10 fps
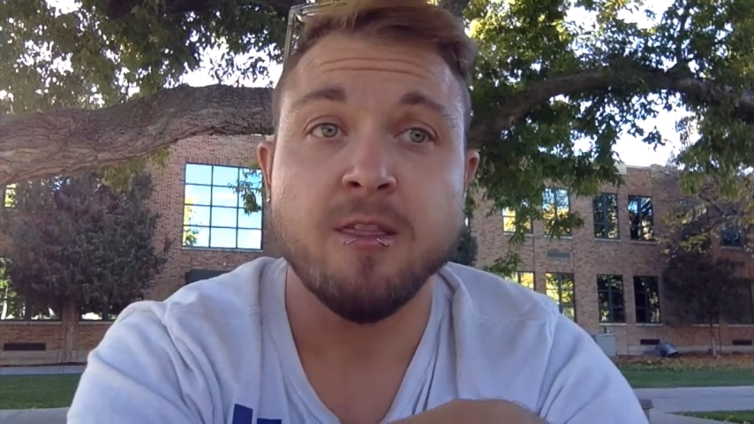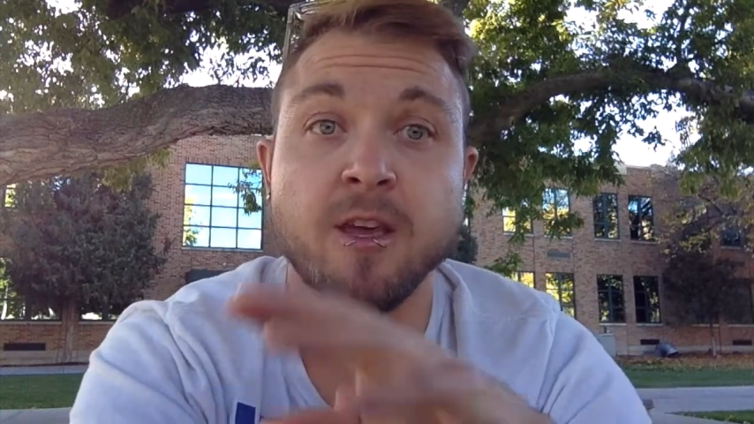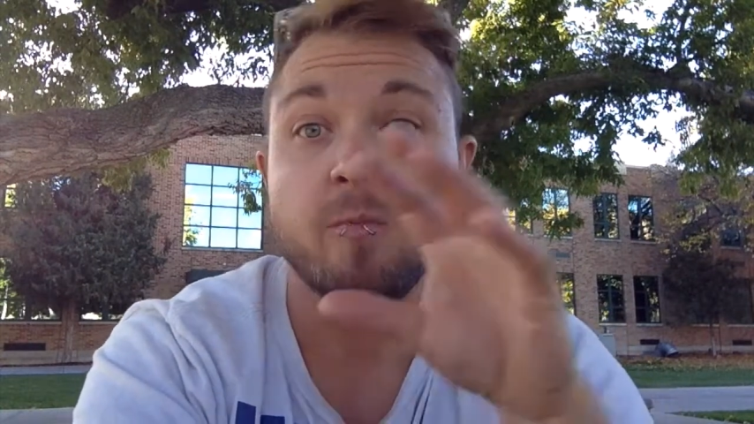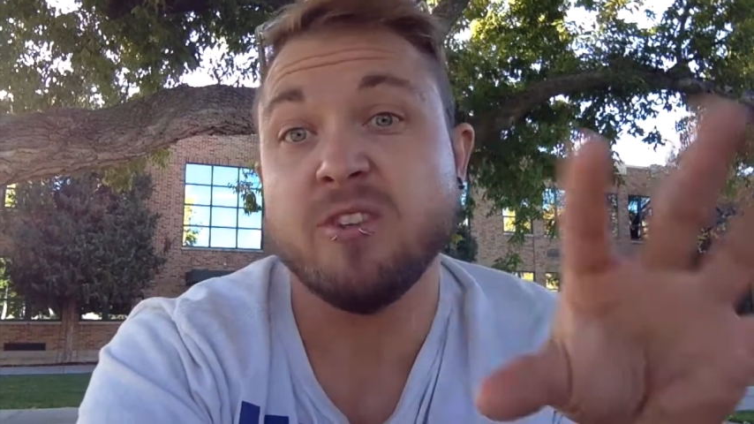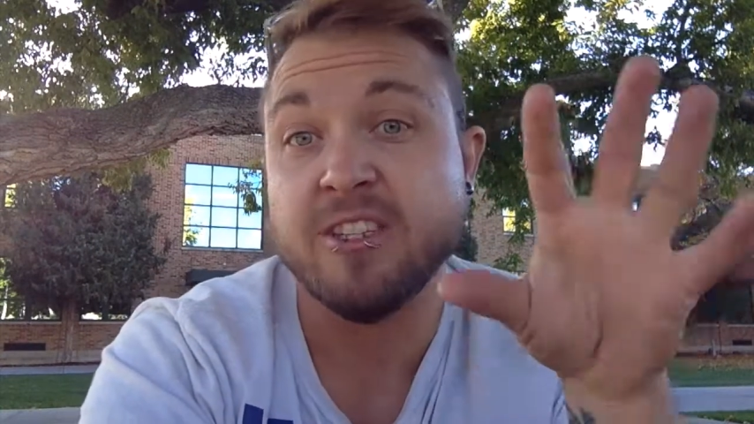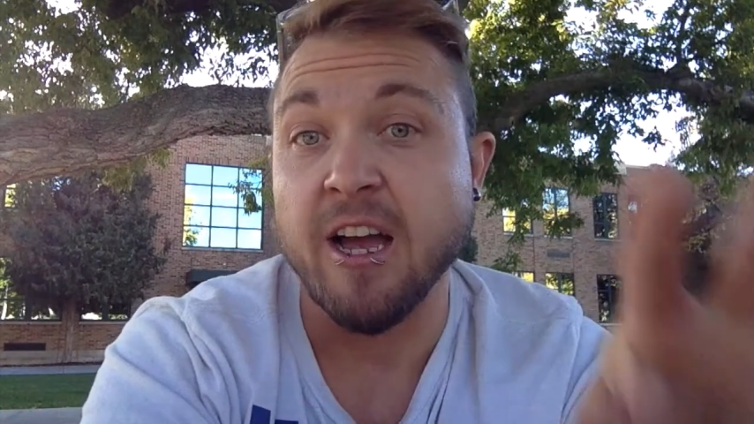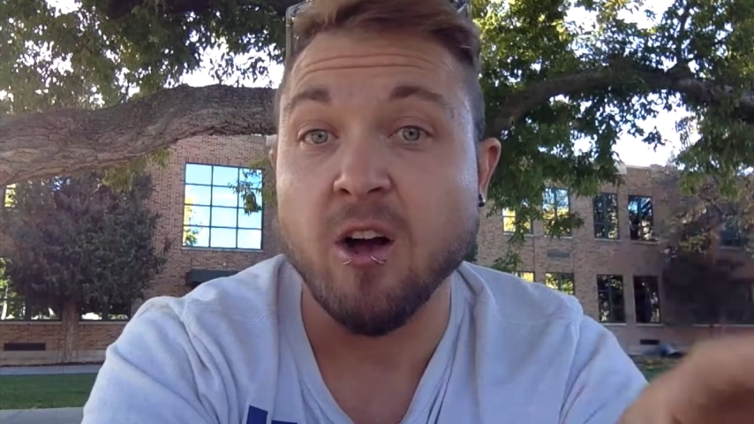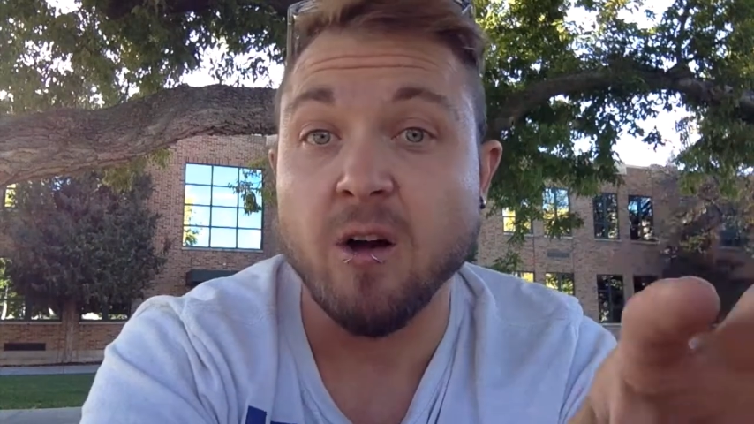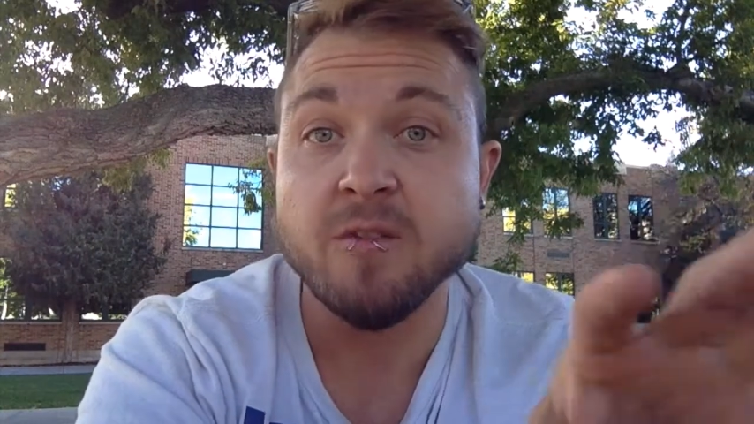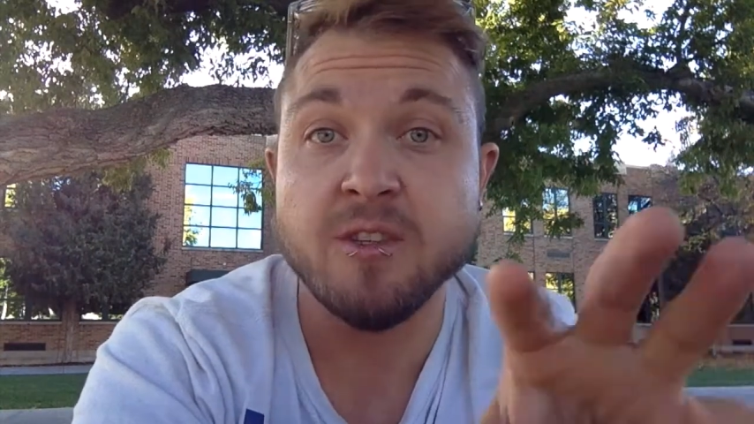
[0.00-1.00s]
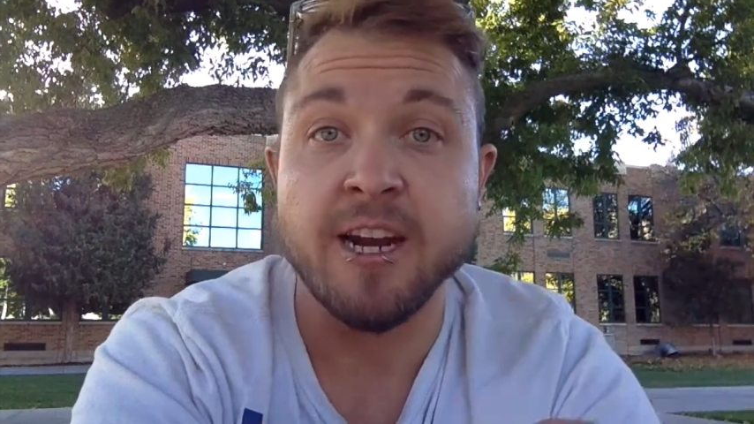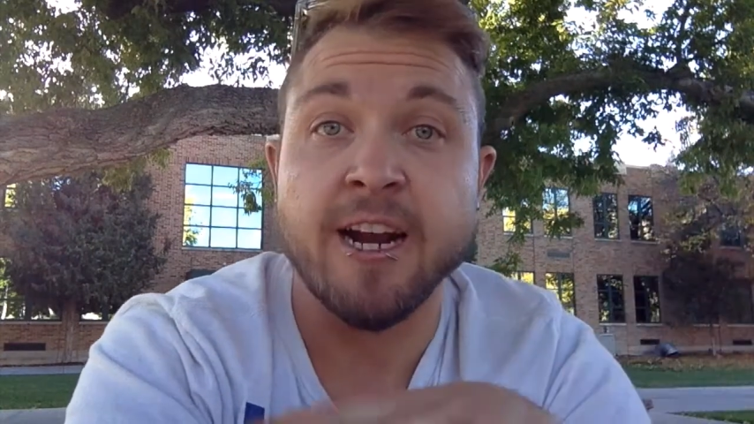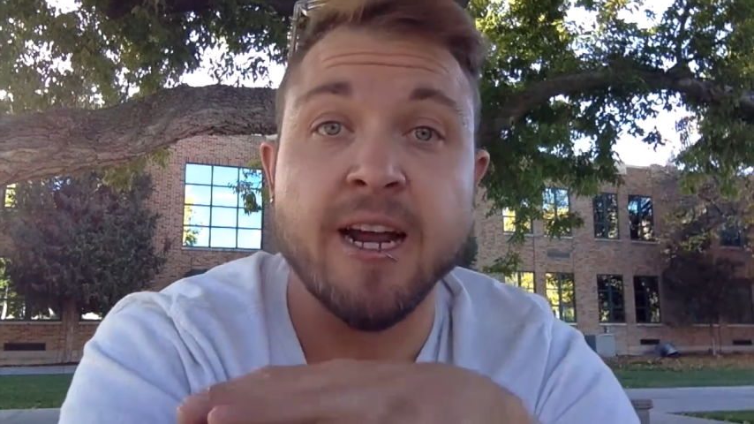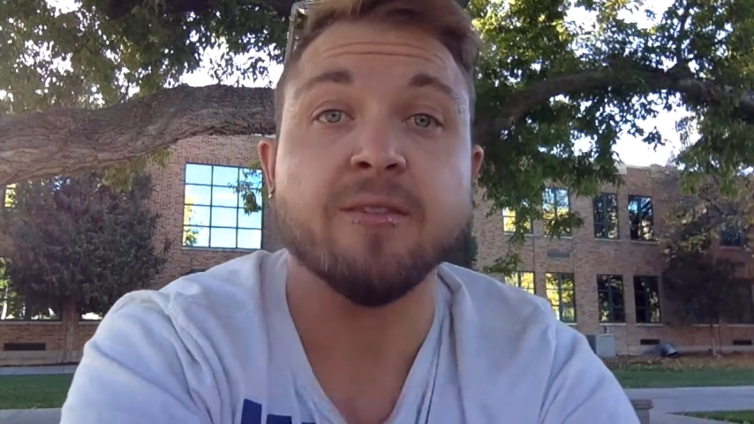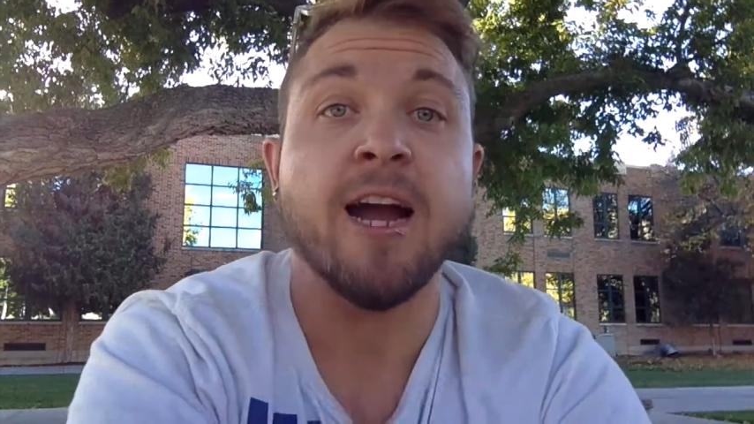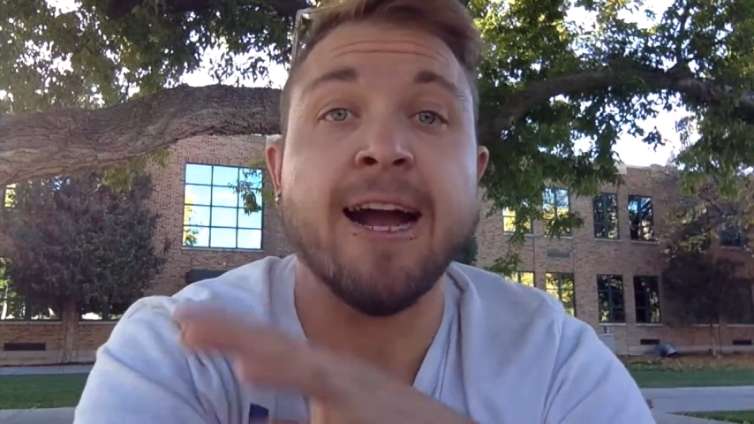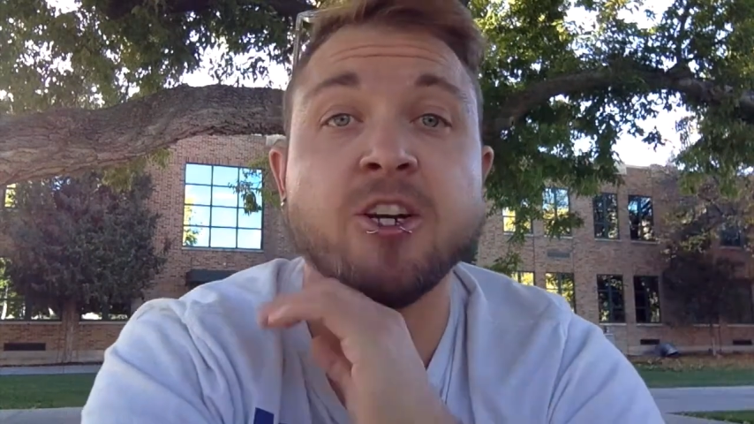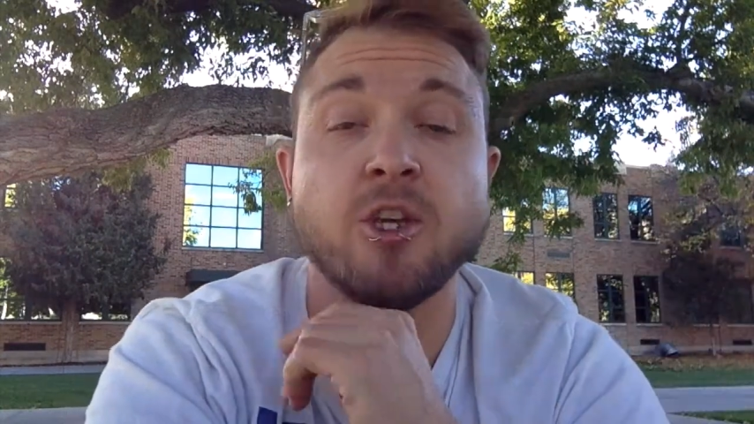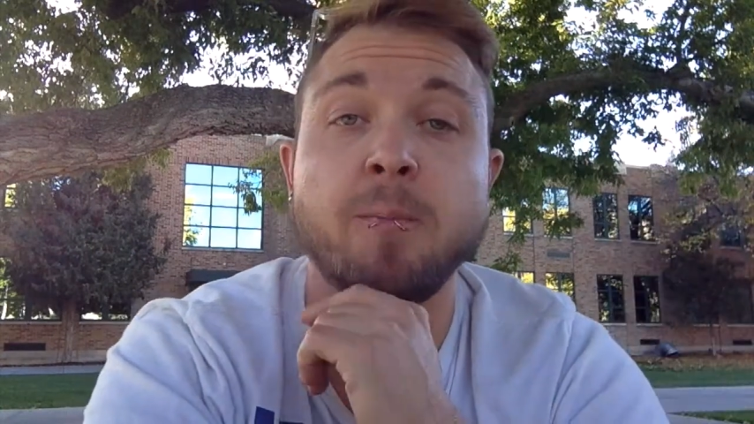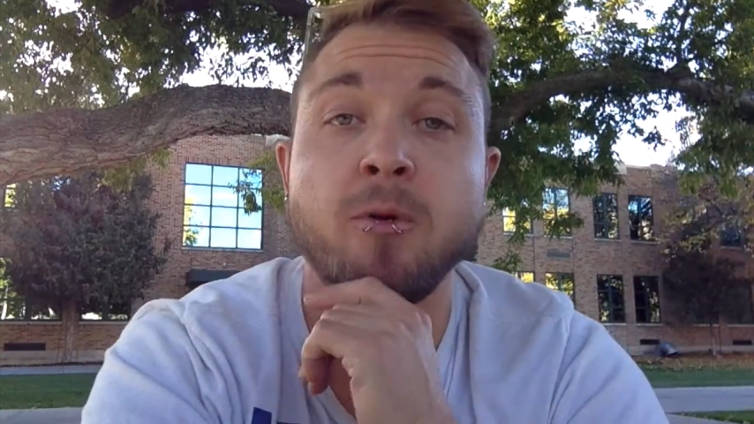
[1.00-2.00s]
themselves that I never
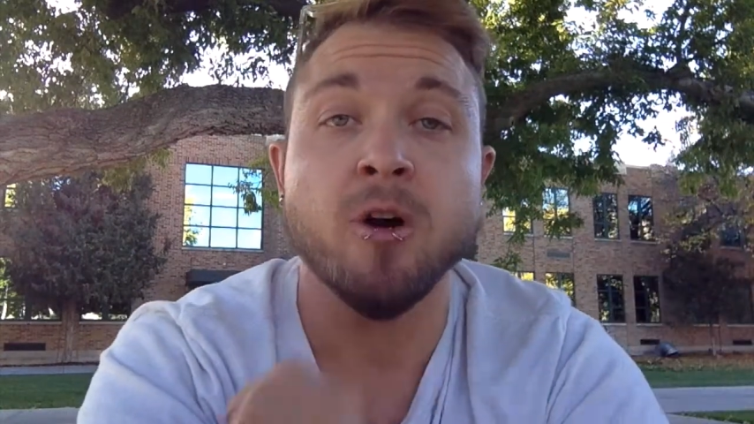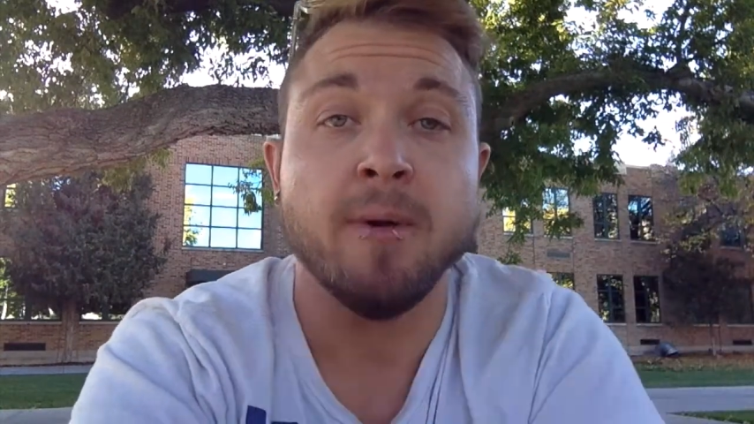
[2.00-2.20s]
actually put